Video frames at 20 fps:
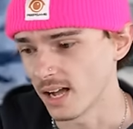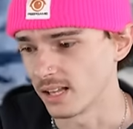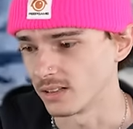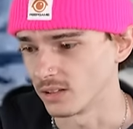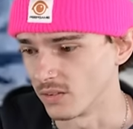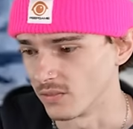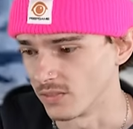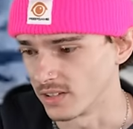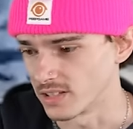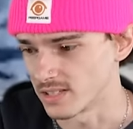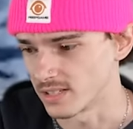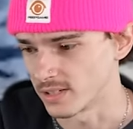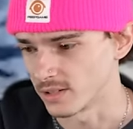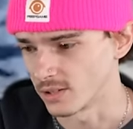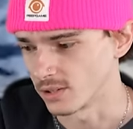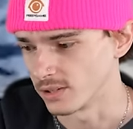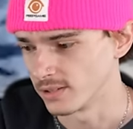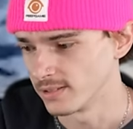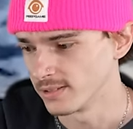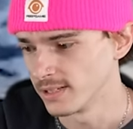I love the
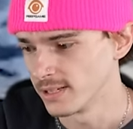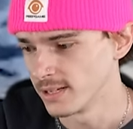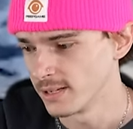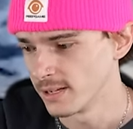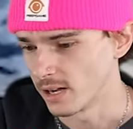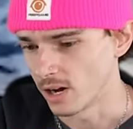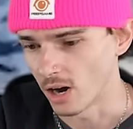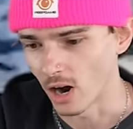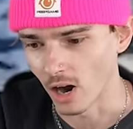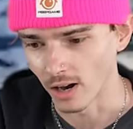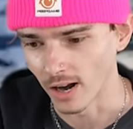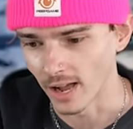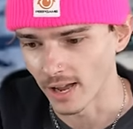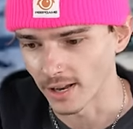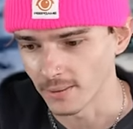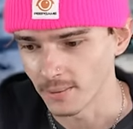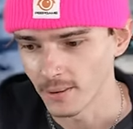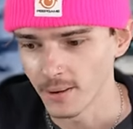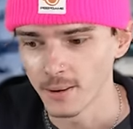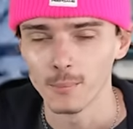teal. All
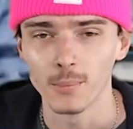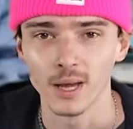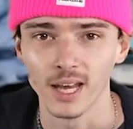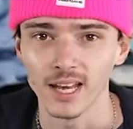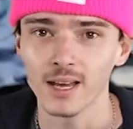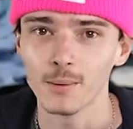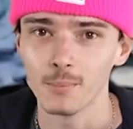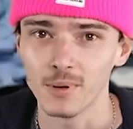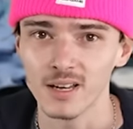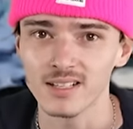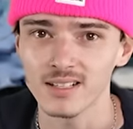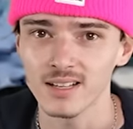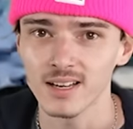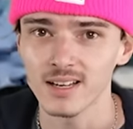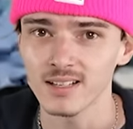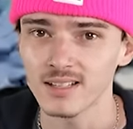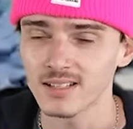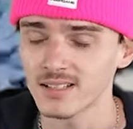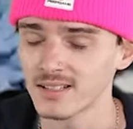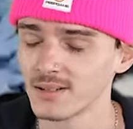right, pink
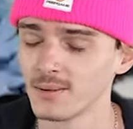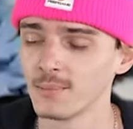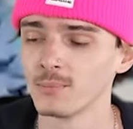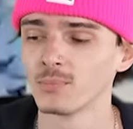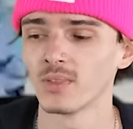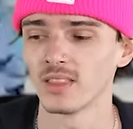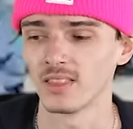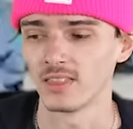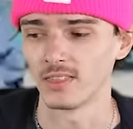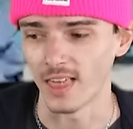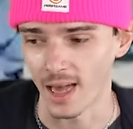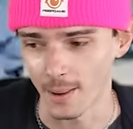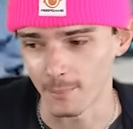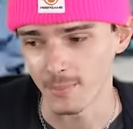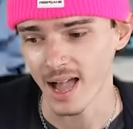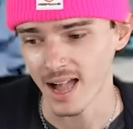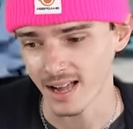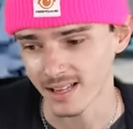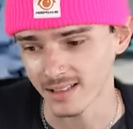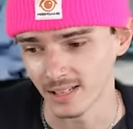hibiscus. That
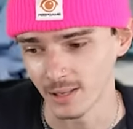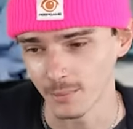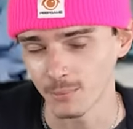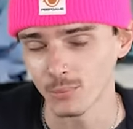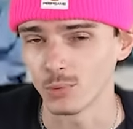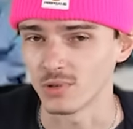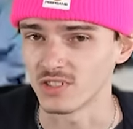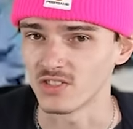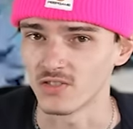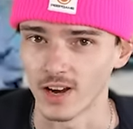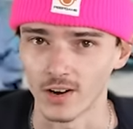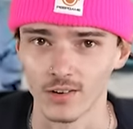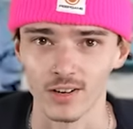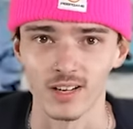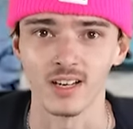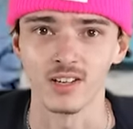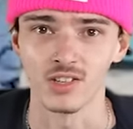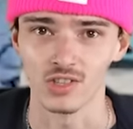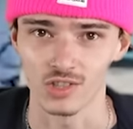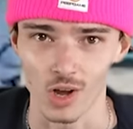back lip was
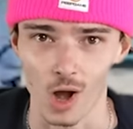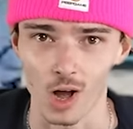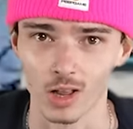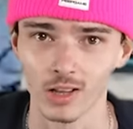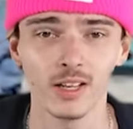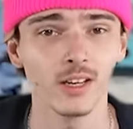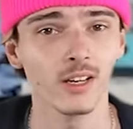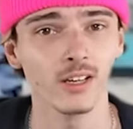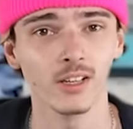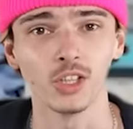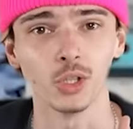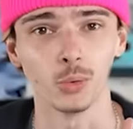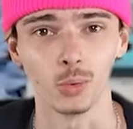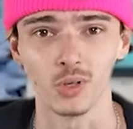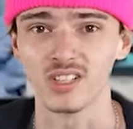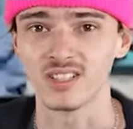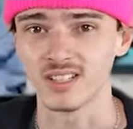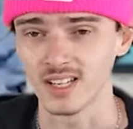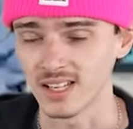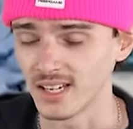very solid. You
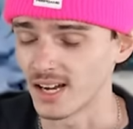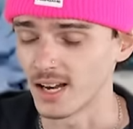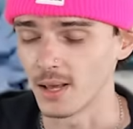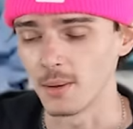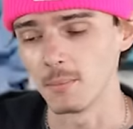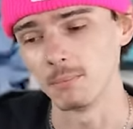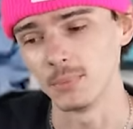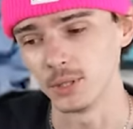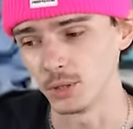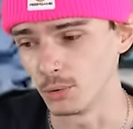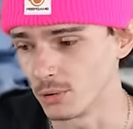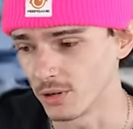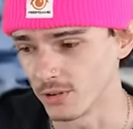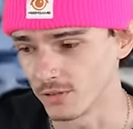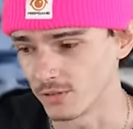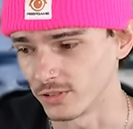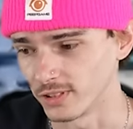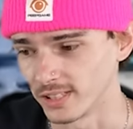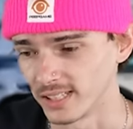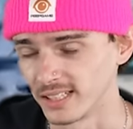were sitting in it
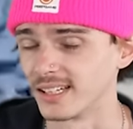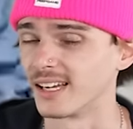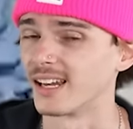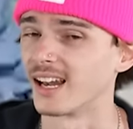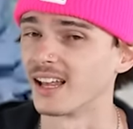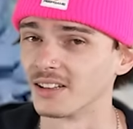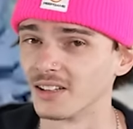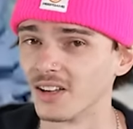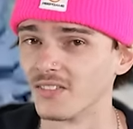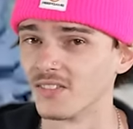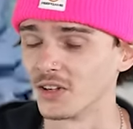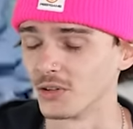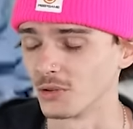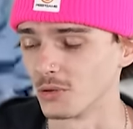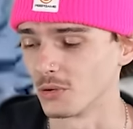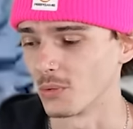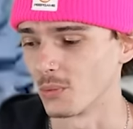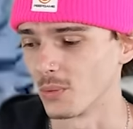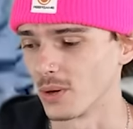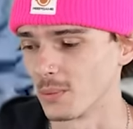beautifully, and I love that you
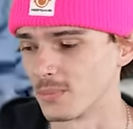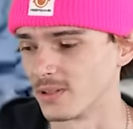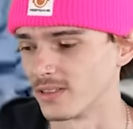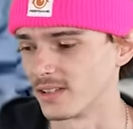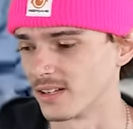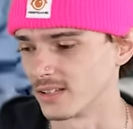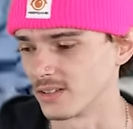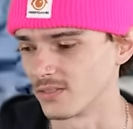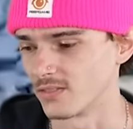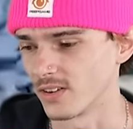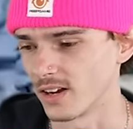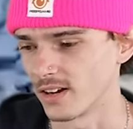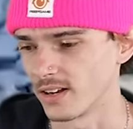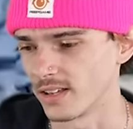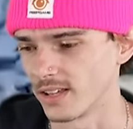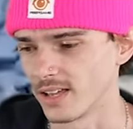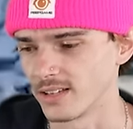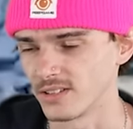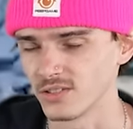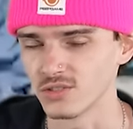threw the whip in there at the
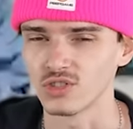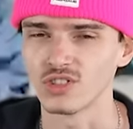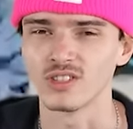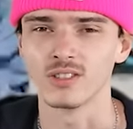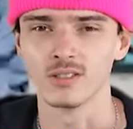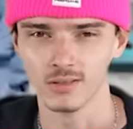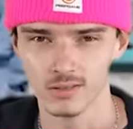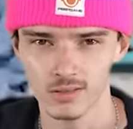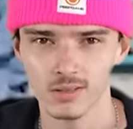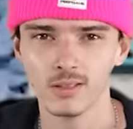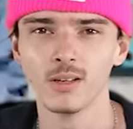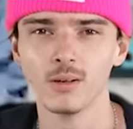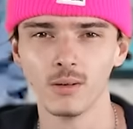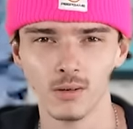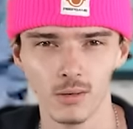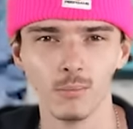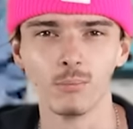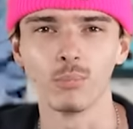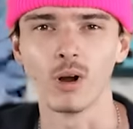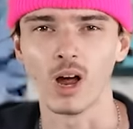very end. Just
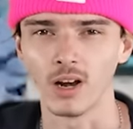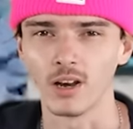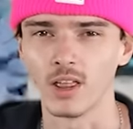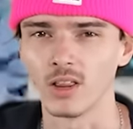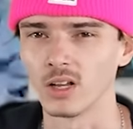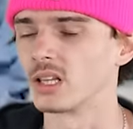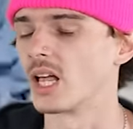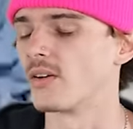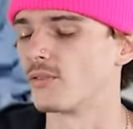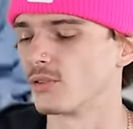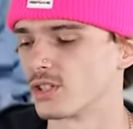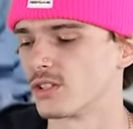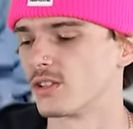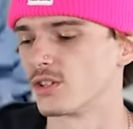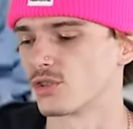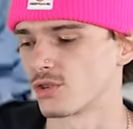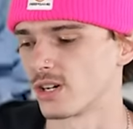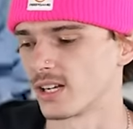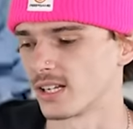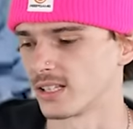brought another level to
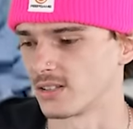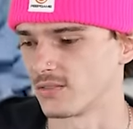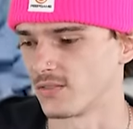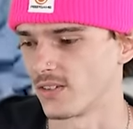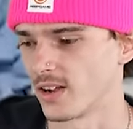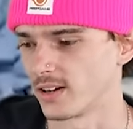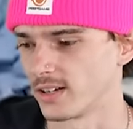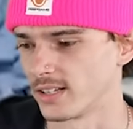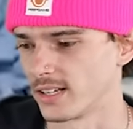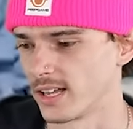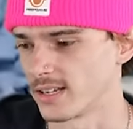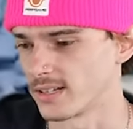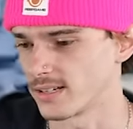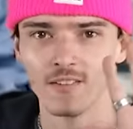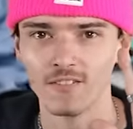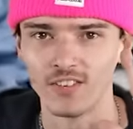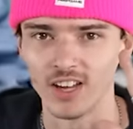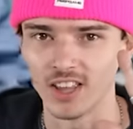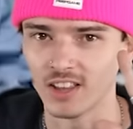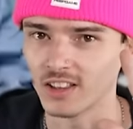the trick at the very end.
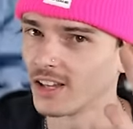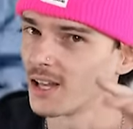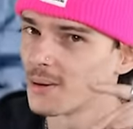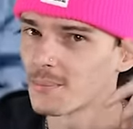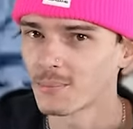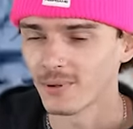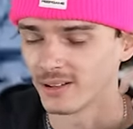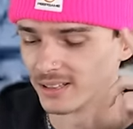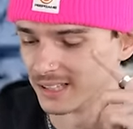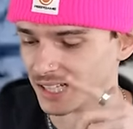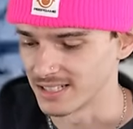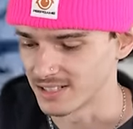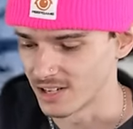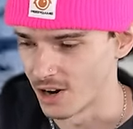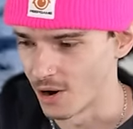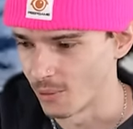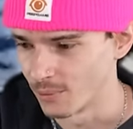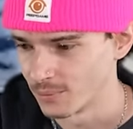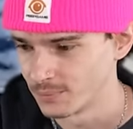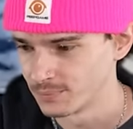Fifth clip, let's
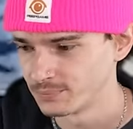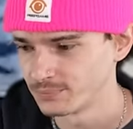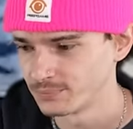go.